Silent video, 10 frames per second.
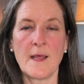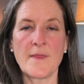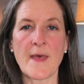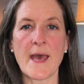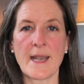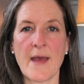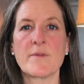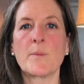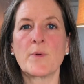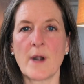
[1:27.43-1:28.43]
that have
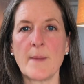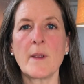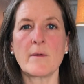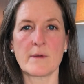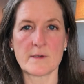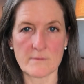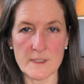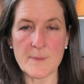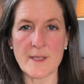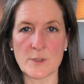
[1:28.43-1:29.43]
the primary
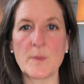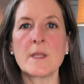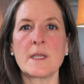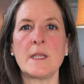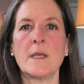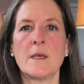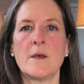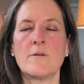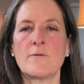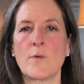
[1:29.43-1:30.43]
responsibility
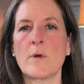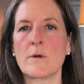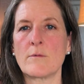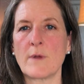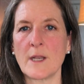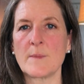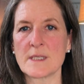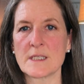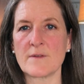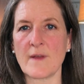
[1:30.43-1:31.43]
for running
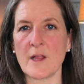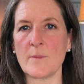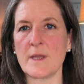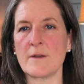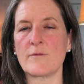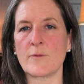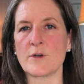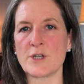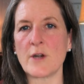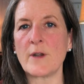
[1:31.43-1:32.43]
business development,
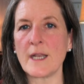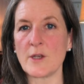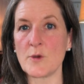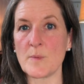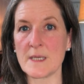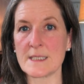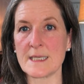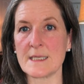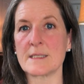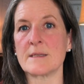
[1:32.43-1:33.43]
for generating new
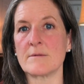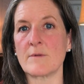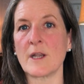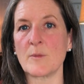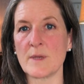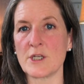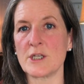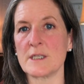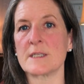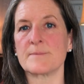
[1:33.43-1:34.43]
business and running
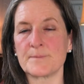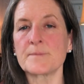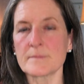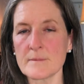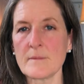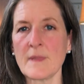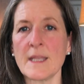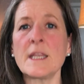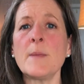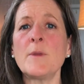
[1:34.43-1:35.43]
pitches
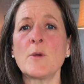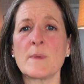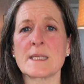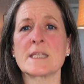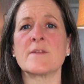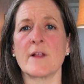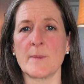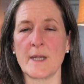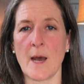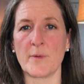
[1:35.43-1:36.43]
and keeping your business
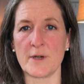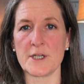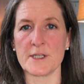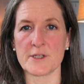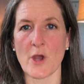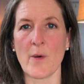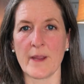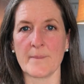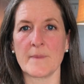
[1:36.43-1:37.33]
development operations going.